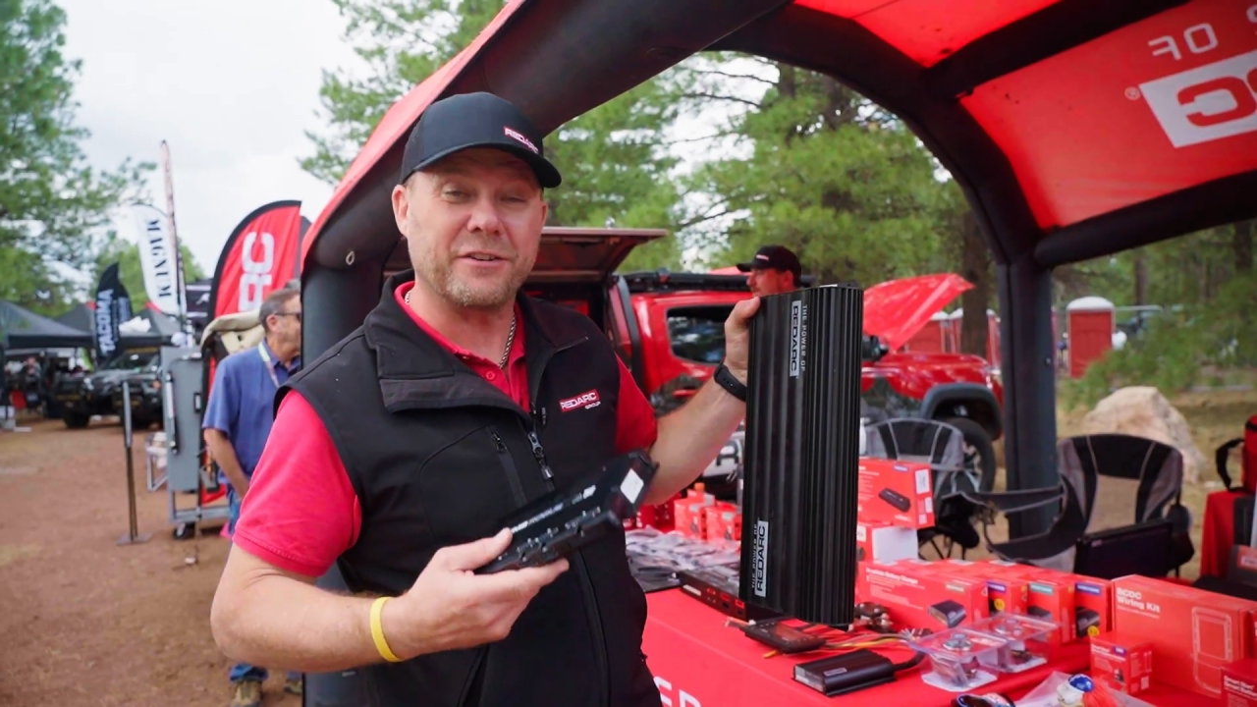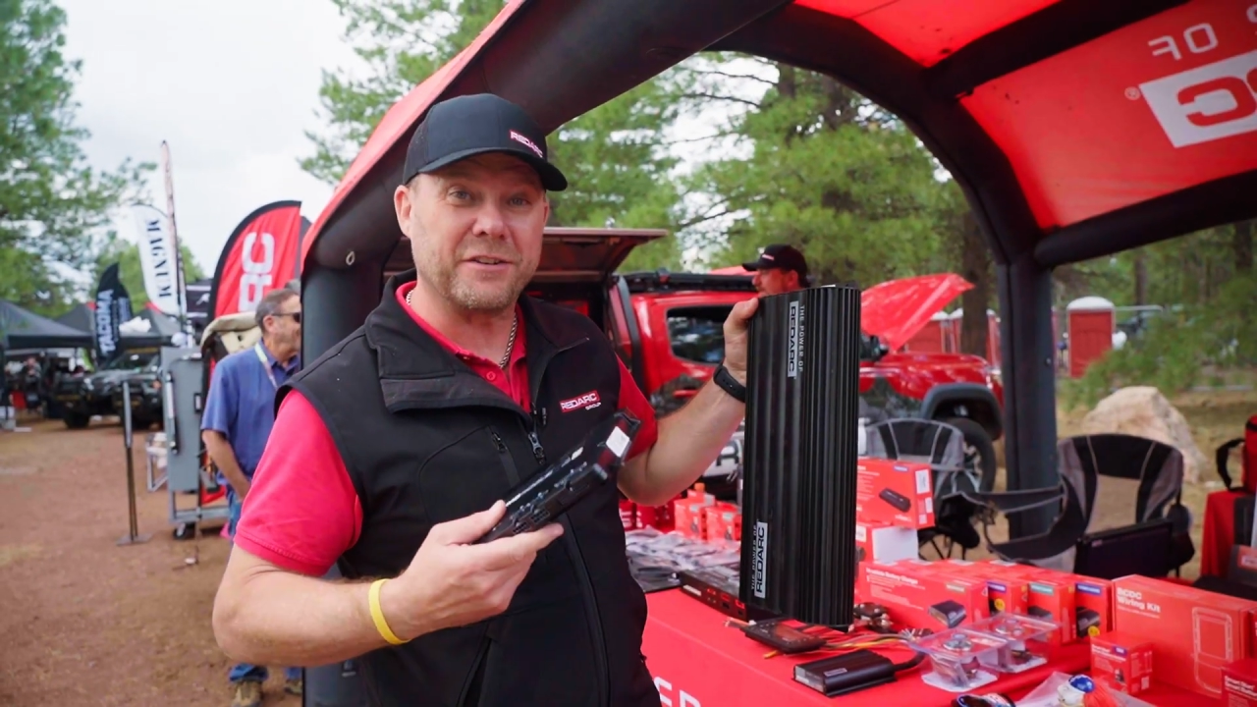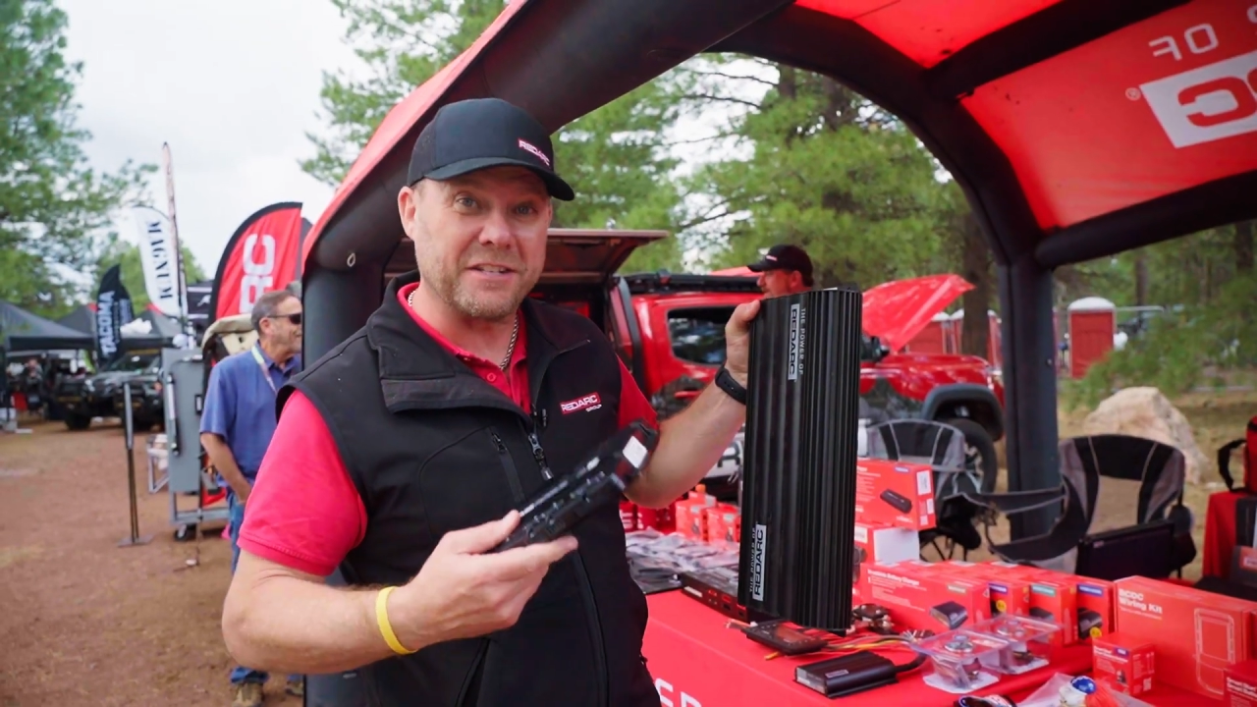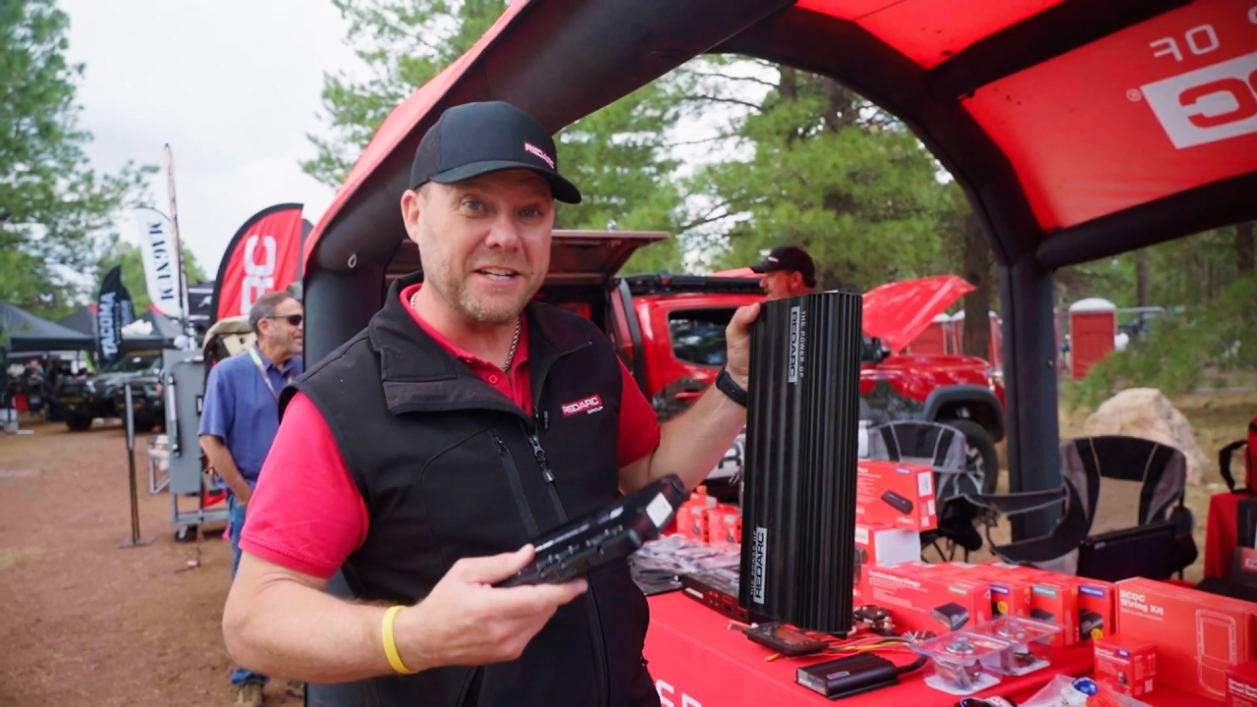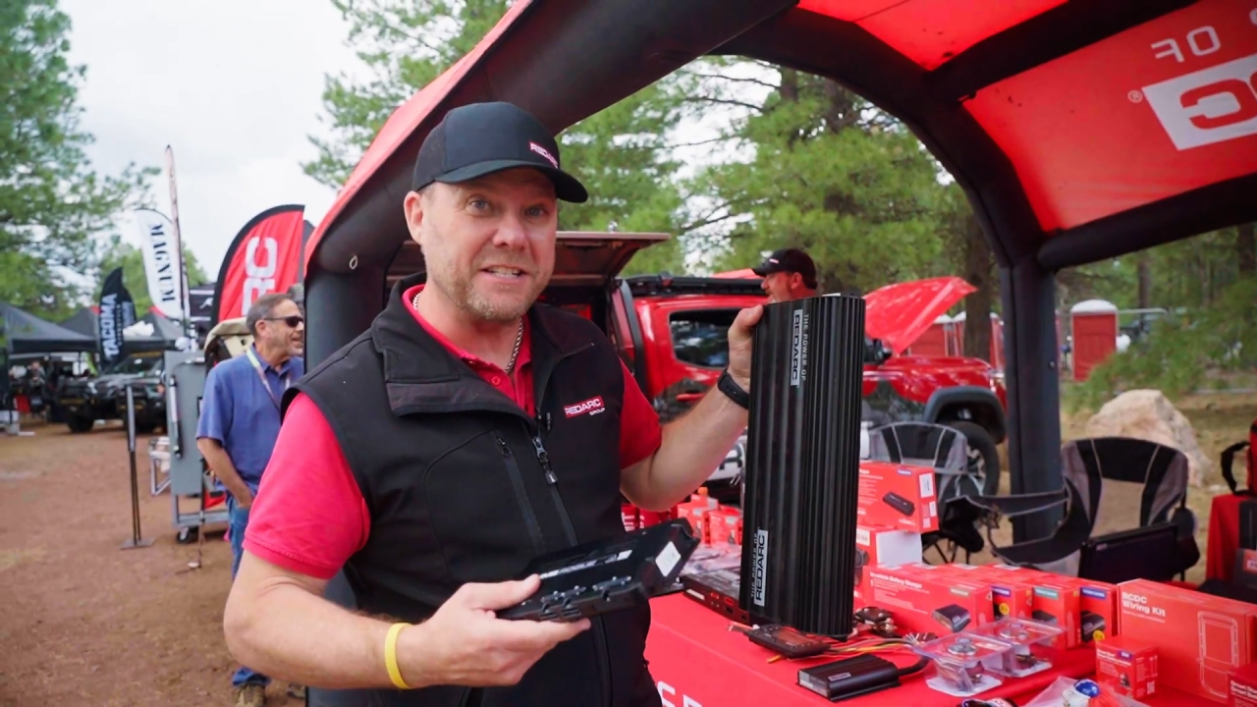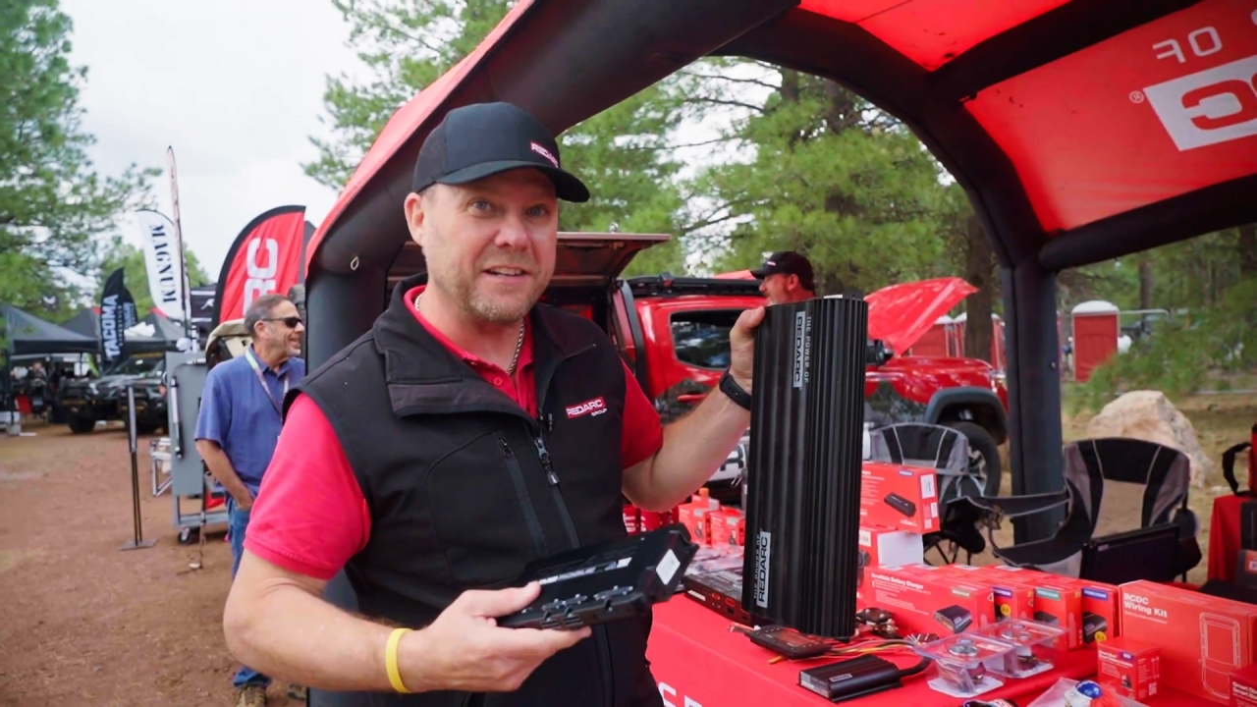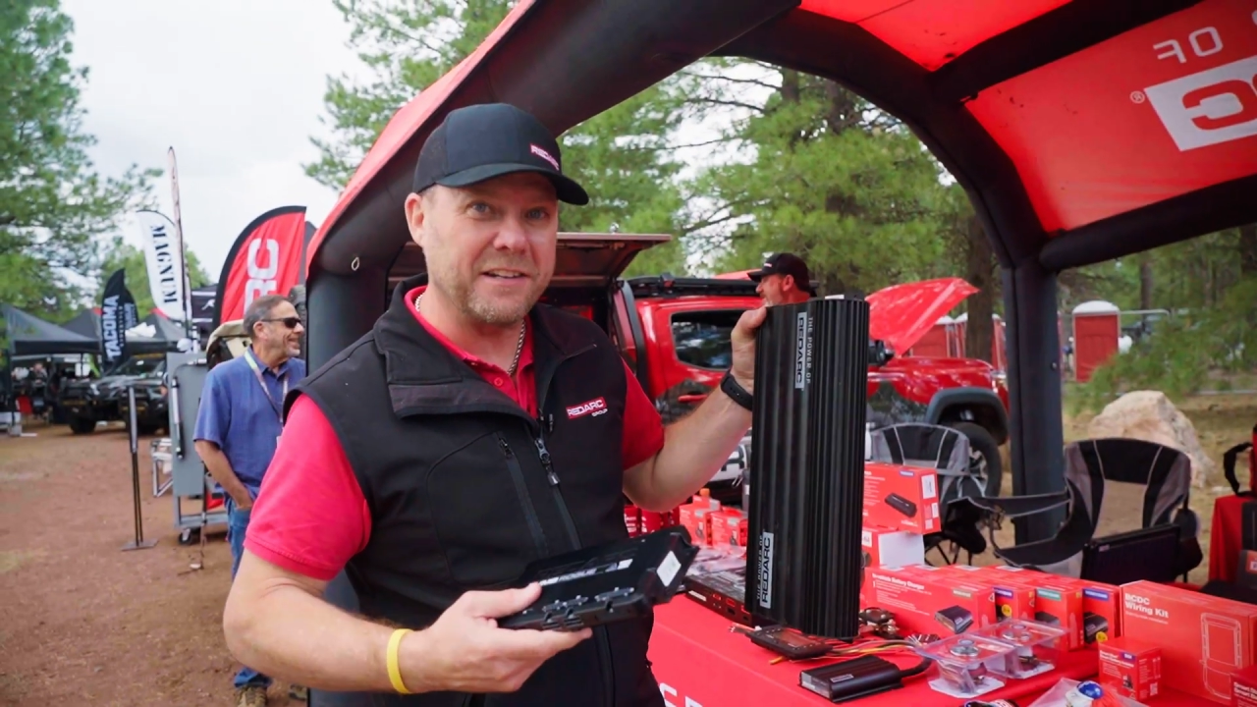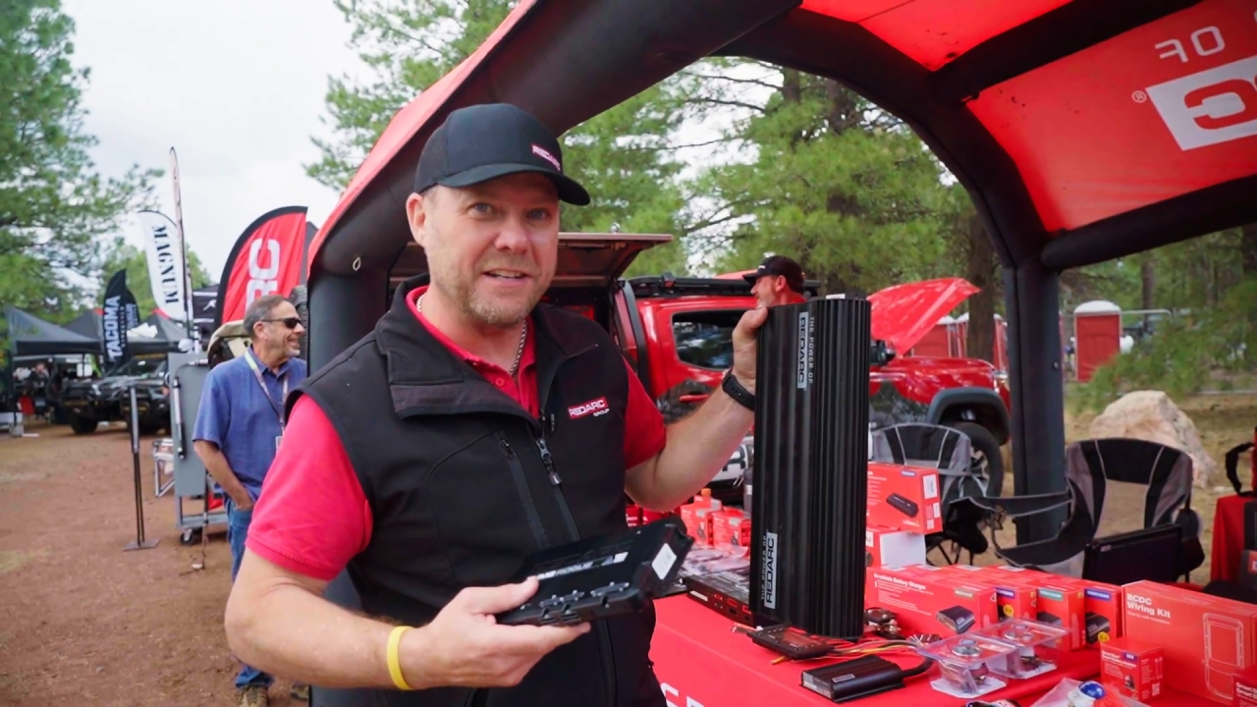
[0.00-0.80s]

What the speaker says: your DC to